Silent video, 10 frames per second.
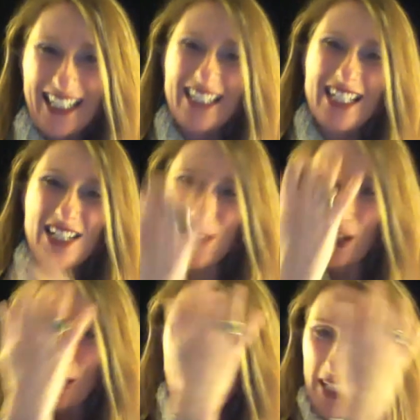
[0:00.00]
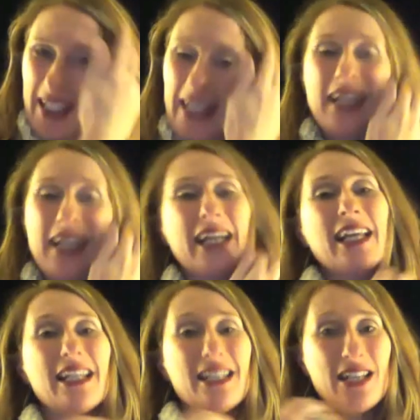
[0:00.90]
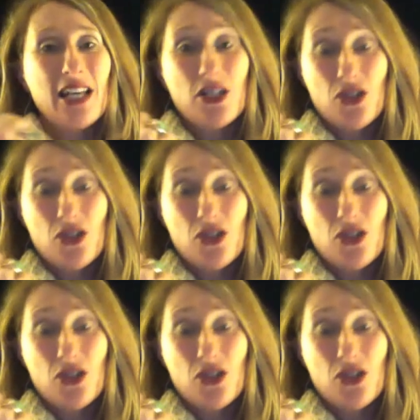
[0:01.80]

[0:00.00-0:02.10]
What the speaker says: this following year is